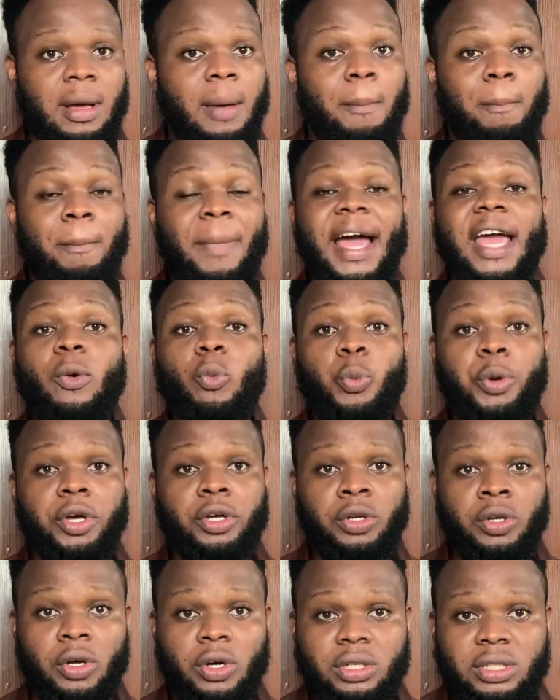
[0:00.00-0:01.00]
Mine will
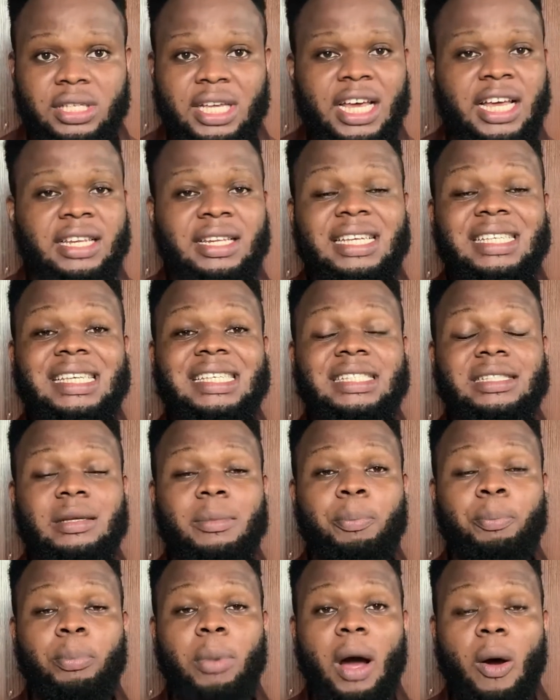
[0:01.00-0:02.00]
not. This is the
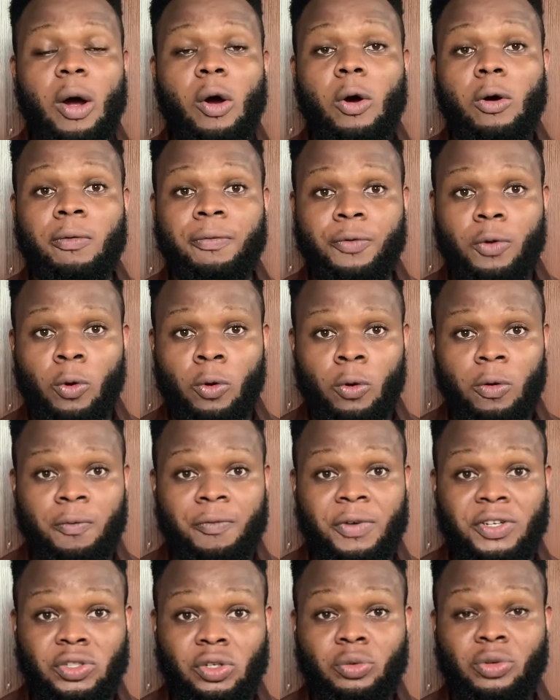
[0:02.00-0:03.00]
power of your
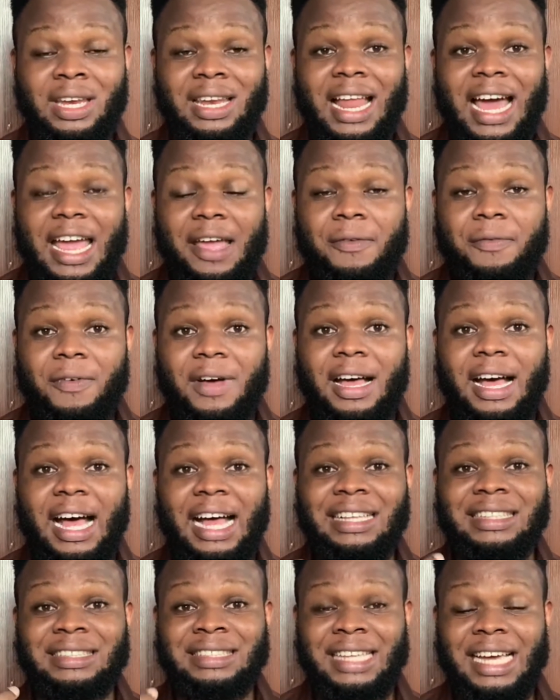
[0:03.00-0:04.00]
confession. Life
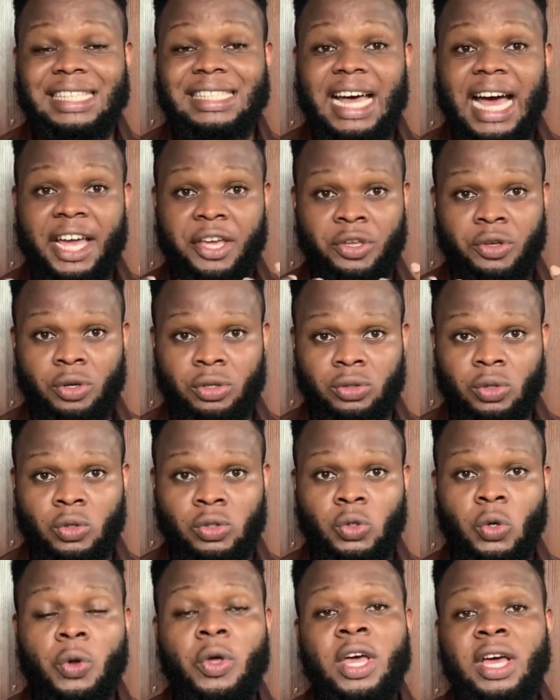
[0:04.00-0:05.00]
and death are in your tongue.
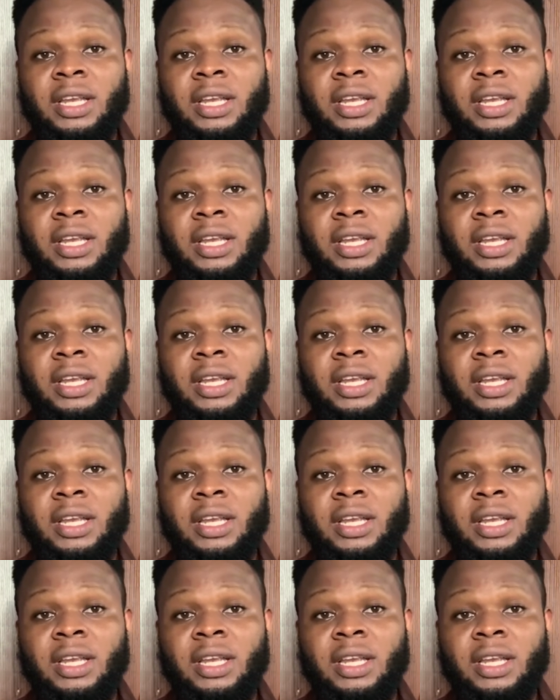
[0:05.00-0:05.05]
So